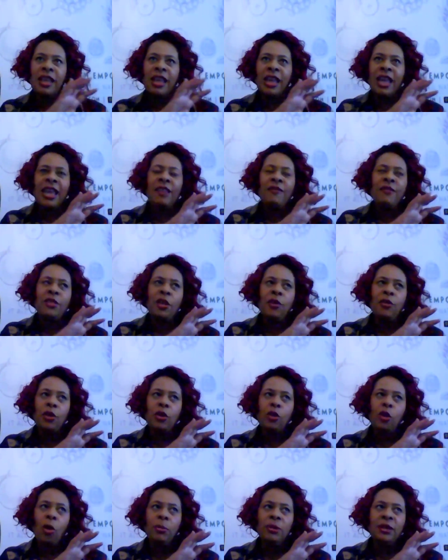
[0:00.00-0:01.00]
even though the
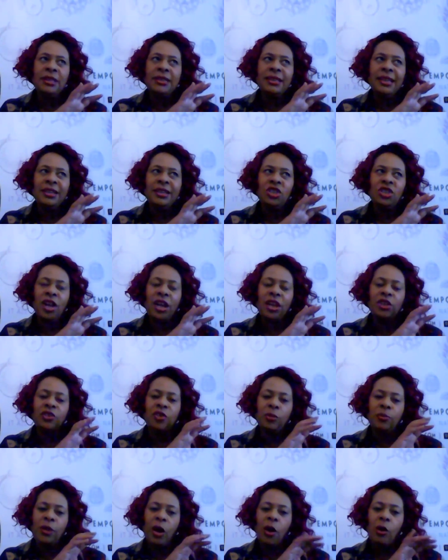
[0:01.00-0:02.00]
comedy scene has changed
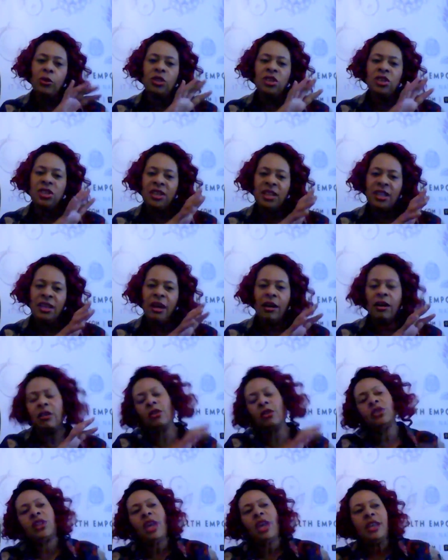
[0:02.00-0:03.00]
from the older to the younger,
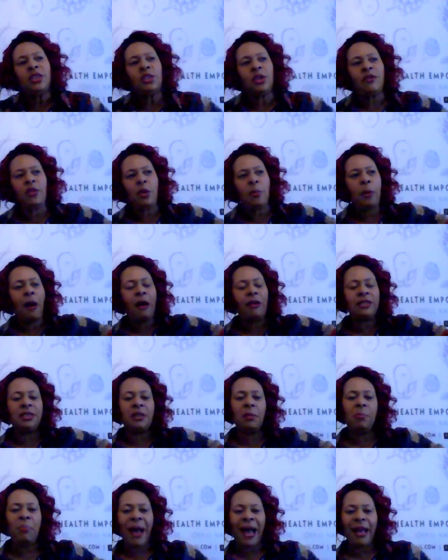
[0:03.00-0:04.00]
because so if you pass the
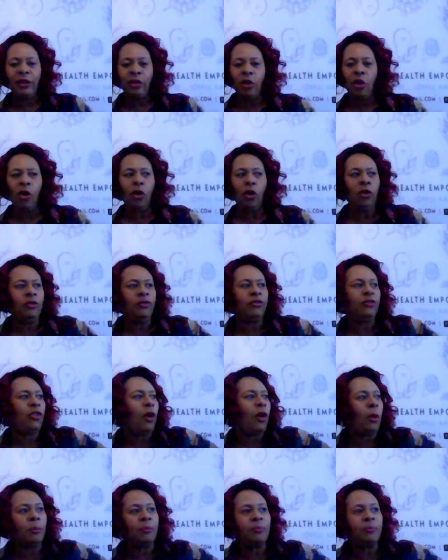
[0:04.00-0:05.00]
baton on
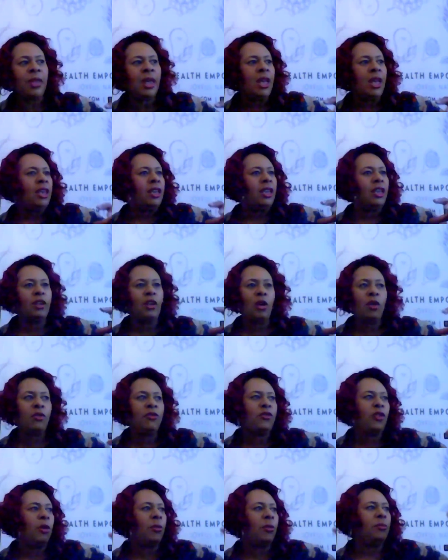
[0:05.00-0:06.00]
from
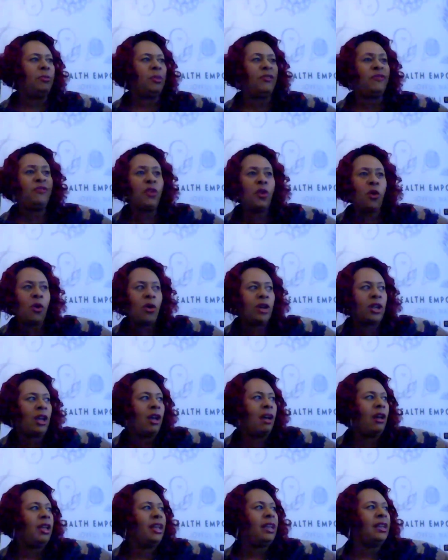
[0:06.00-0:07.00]
from before
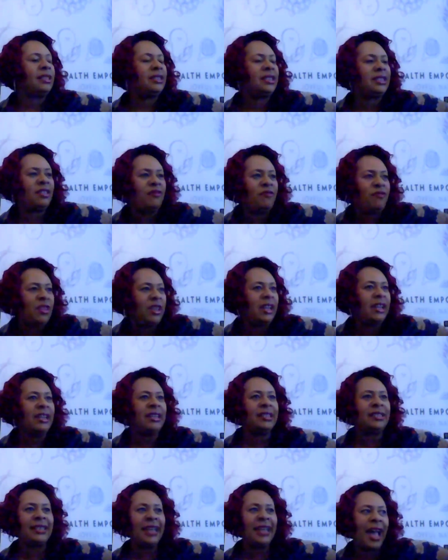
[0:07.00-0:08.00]
Curtis to
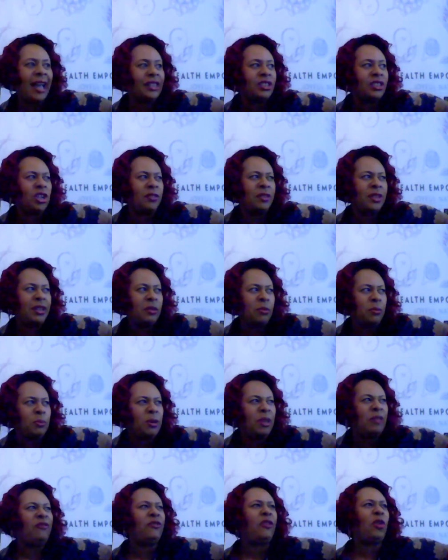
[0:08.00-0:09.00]
Felix to Angie, I think
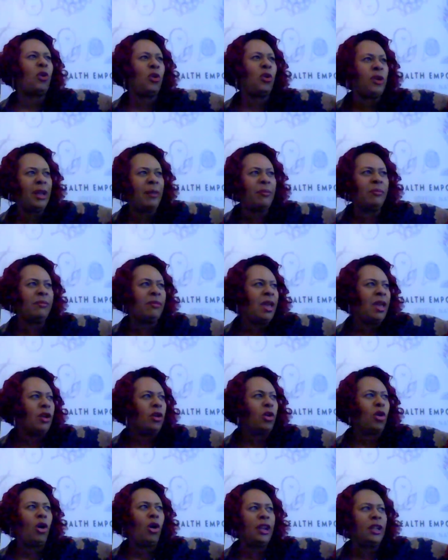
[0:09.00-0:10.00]
before them
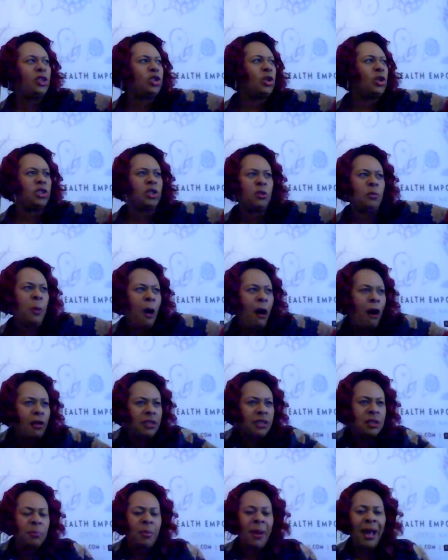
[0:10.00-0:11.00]
Collette Johnson, you pass
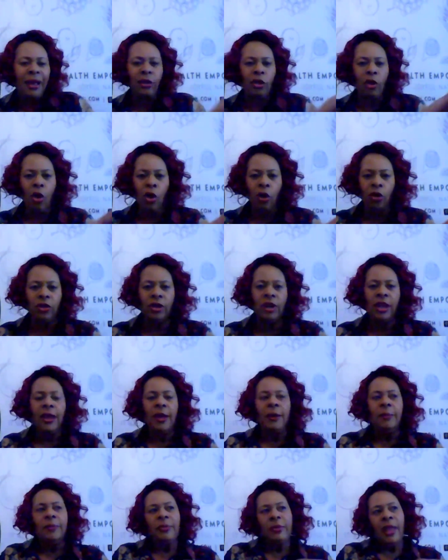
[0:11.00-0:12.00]
the baton on,
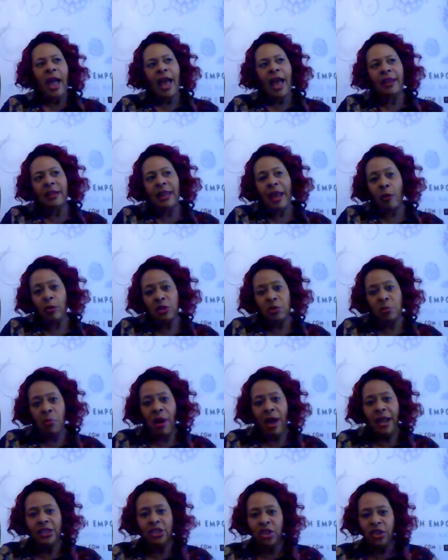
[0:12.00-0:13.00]
and that was
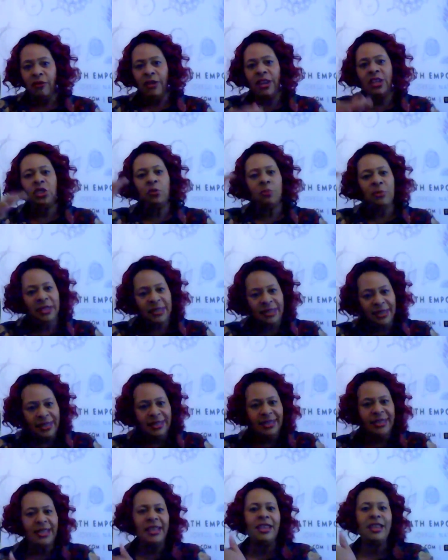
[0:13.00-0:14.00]
my generation, Mr.
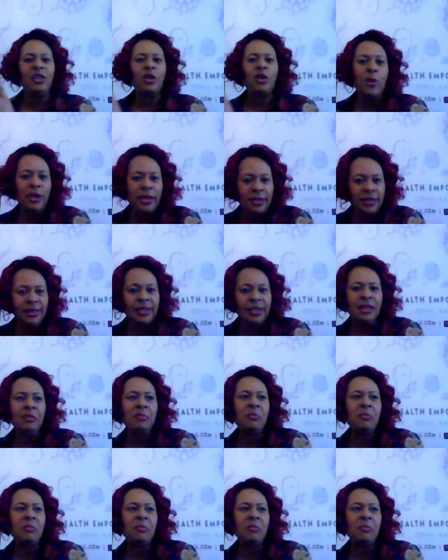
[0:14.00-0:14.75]
C, Quincy,